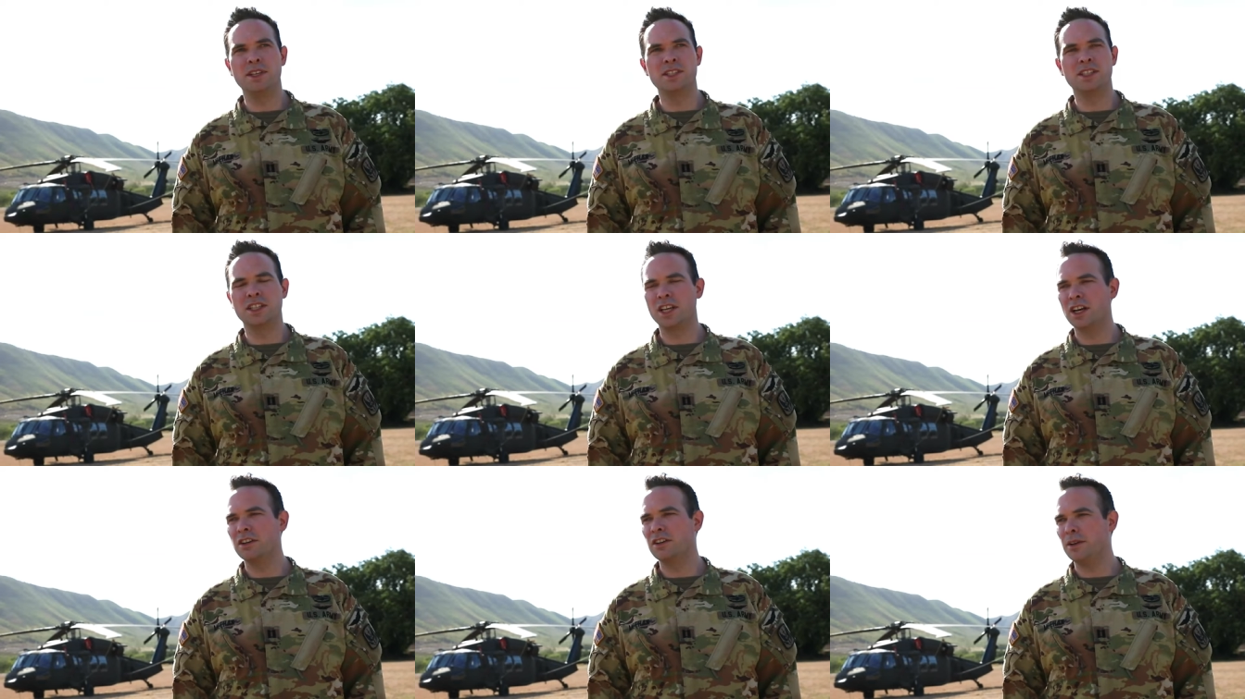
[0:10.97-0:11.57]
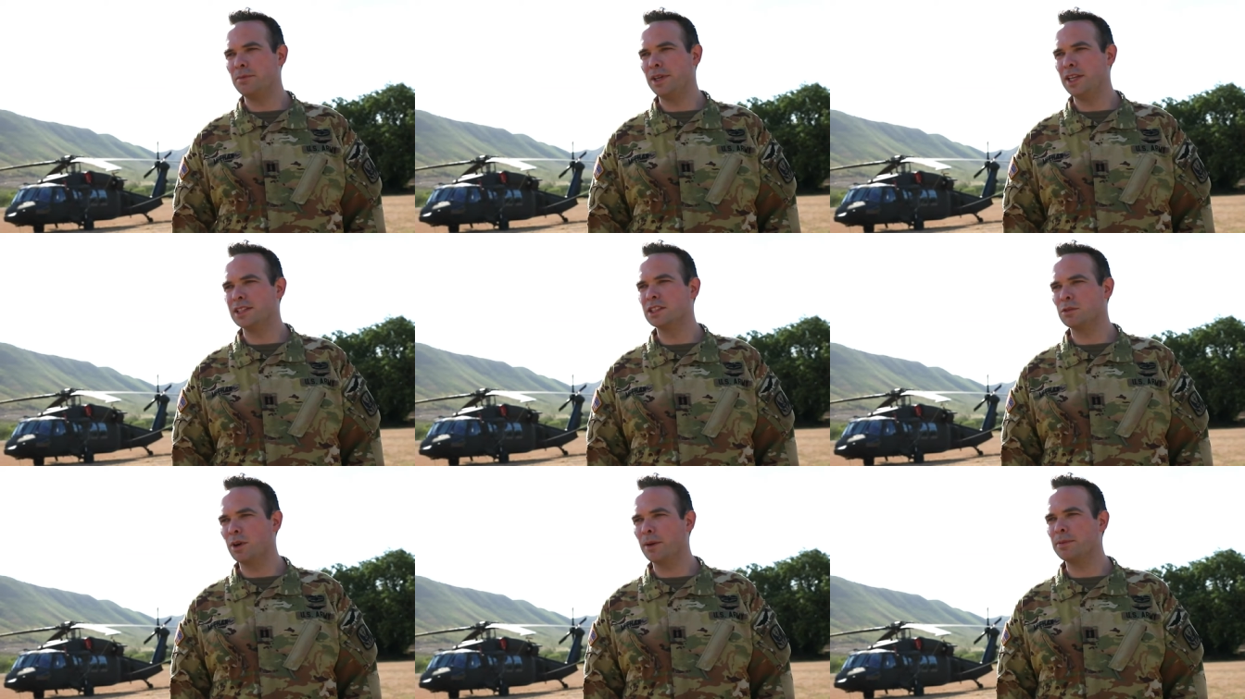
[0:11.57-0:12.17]
is the gunnery
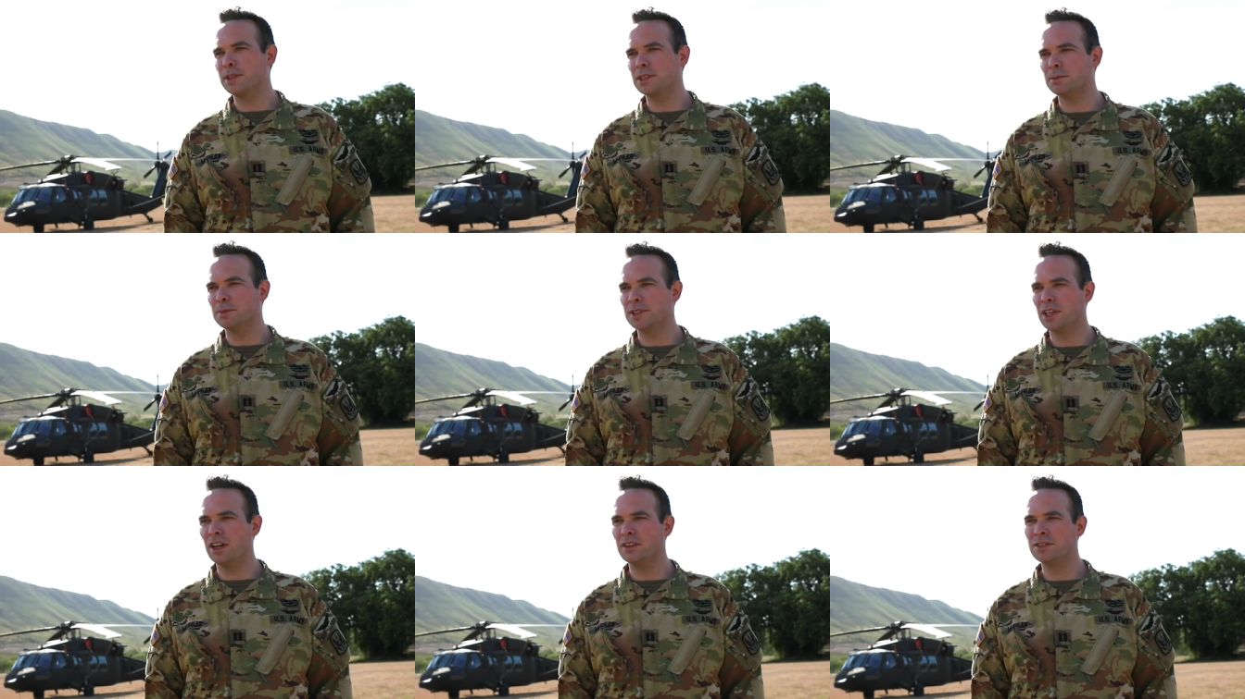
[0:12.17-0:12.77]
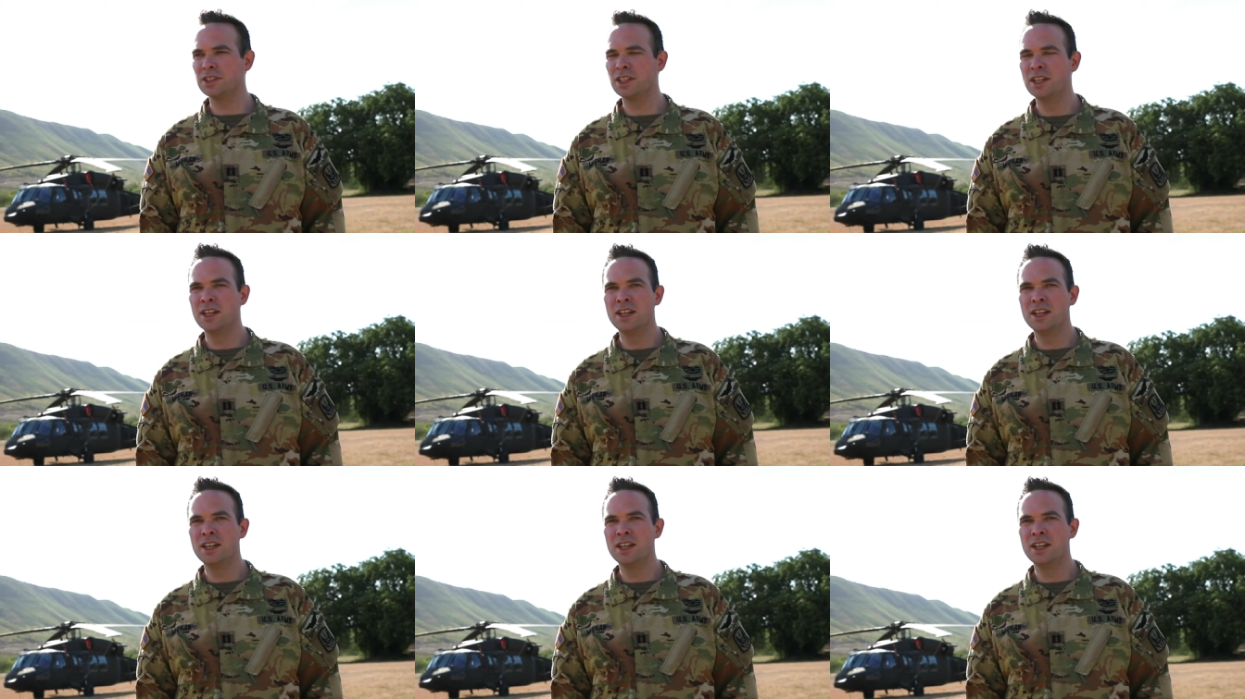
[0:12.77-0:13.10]
piece, the weapons themselves.